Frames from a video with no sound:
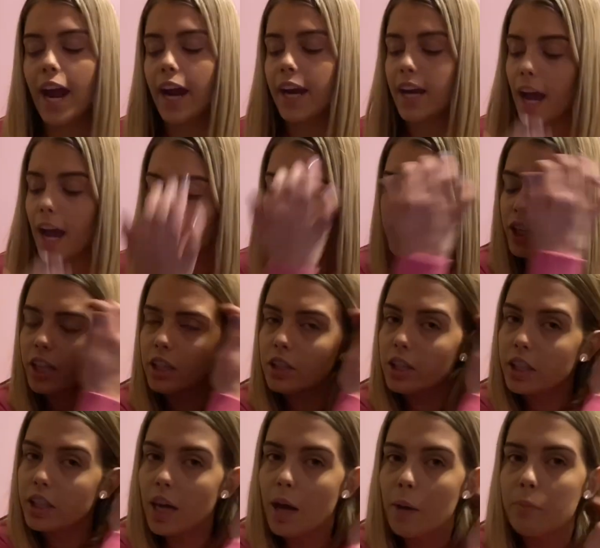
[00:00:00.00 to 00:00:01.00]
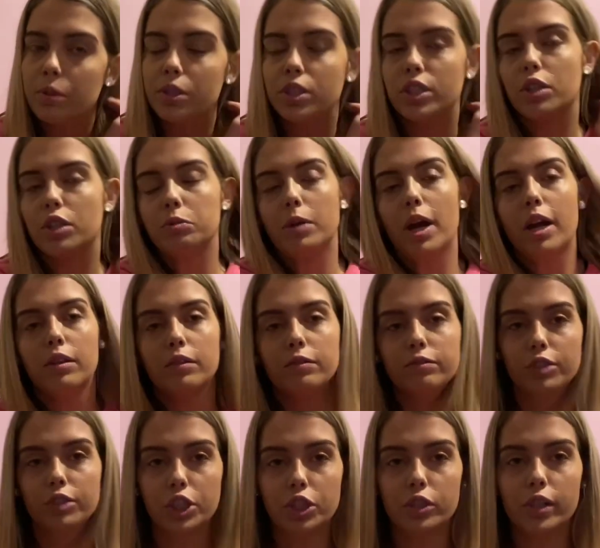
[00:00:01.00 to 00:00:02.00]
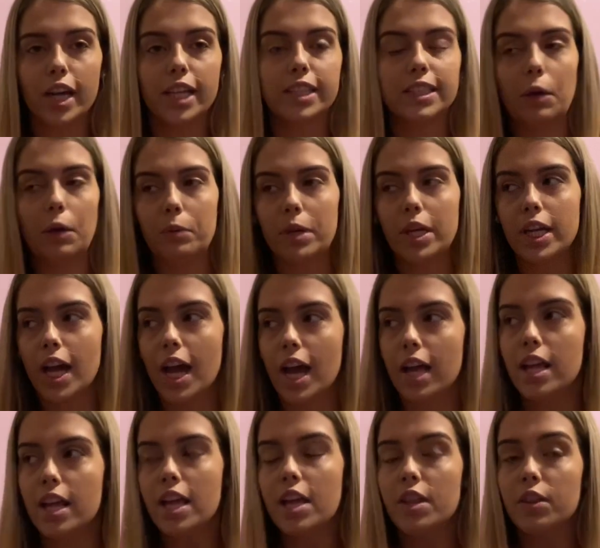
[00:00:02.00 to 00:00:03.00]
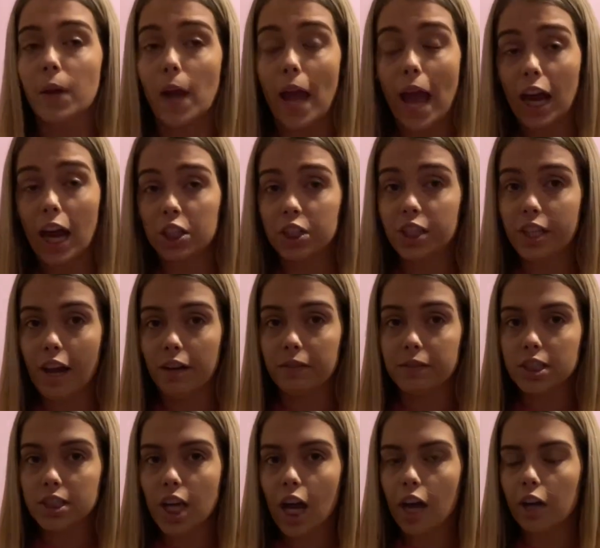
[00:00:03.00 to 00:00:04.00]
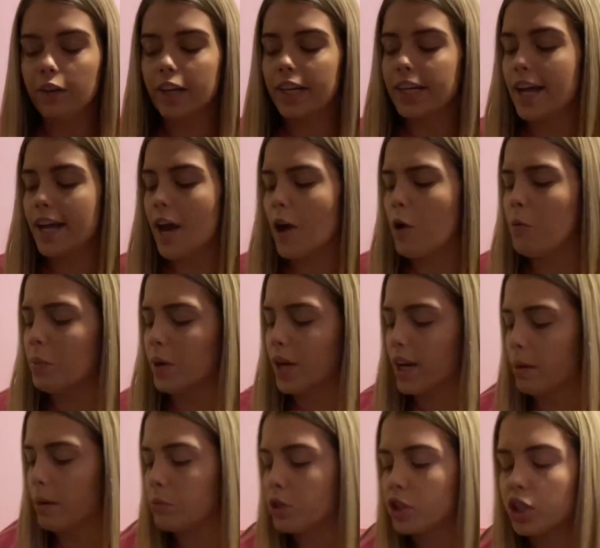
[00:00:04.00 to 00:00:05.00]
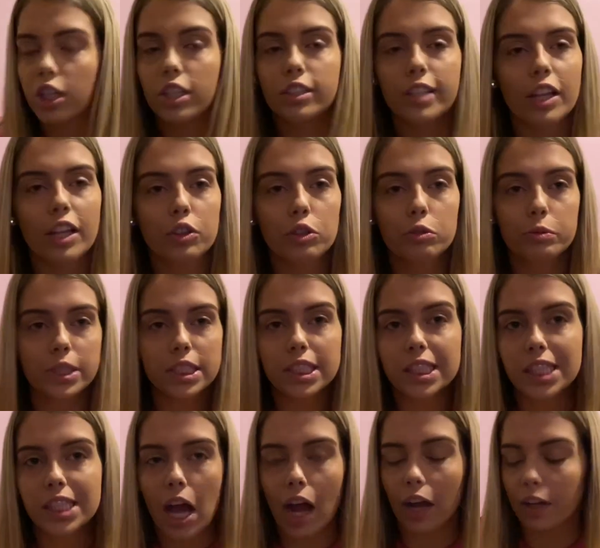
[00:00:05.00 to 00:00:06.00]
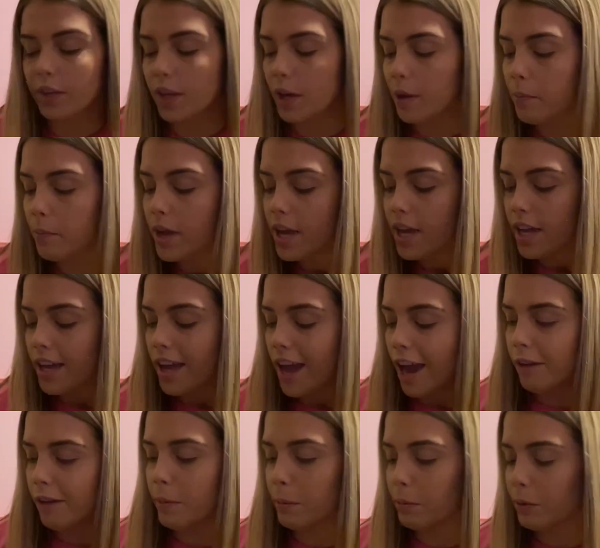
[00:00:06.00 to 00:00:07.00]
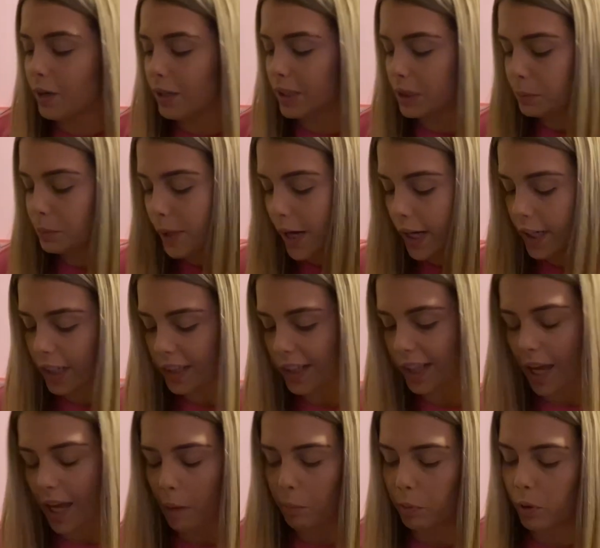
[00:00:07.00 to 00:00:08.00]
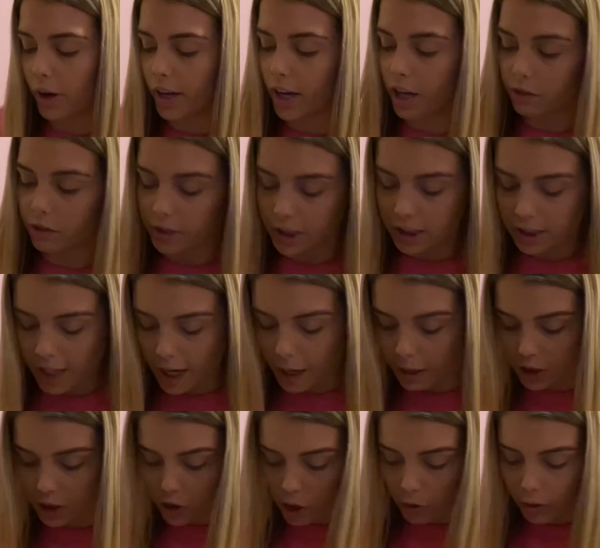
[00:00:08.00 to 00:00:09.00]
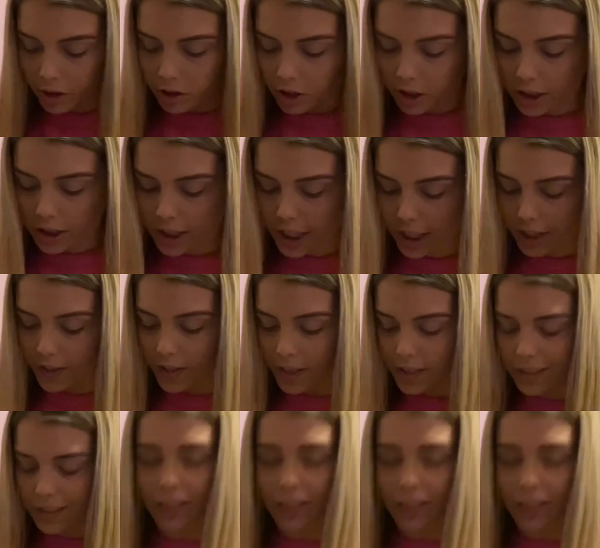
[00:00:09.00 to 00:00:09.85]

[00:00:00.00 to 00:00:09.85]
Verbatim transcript: I try to look up the run for you guys that we got. They're actually out of stock right now, but I'm sure that they'll restock them. I remember when I was pregnant, they kept going out of restock. So it looks like this.